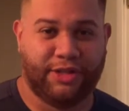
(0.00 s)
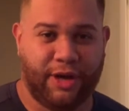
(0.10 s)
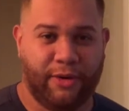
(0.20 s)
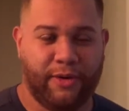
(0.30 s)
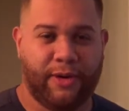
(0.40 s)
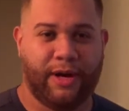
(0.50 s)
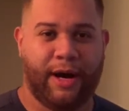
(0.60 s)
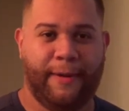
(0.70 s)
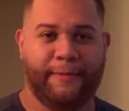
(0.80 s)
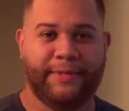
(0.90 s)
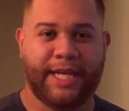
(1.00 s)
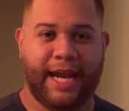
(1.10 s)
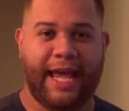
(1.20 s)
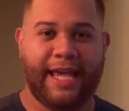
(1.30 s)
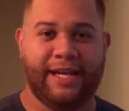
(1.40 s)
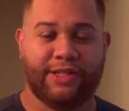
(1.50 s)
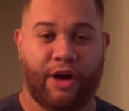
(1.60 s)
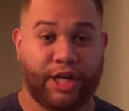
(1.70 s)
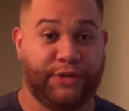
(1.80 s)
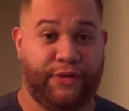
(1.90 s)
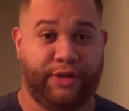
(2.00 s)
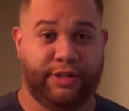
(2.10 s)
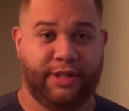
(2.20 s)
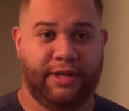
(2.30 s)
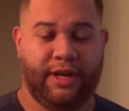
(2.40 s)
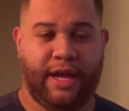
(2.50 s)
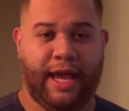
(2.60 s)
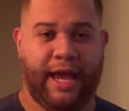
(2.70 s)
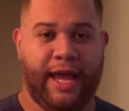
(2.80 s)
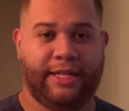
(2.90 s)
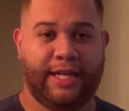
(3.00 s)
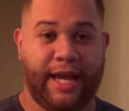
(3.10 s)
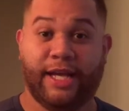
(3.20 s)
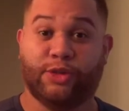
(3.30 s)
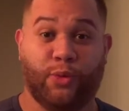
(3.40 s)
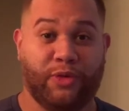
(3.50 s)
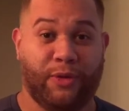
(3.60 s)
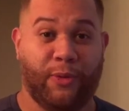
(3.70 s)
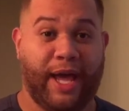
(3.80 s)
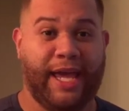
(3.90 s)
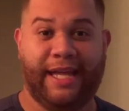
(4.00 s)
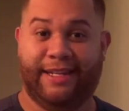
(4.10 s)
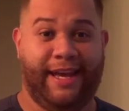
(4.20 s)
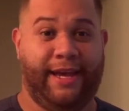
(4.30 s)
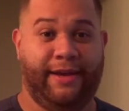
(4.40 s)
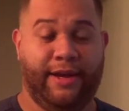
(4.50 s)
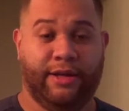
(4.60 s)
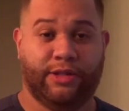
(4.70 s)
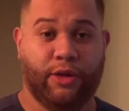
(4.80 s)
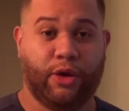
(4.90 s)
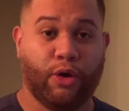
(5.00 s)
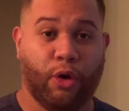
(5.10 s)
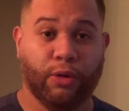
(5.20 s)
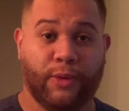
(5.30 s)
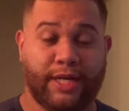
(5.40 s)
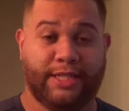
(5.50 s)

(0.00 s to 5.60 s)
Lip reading: So today is August 1st, and today is the weigh-in day. So the goal was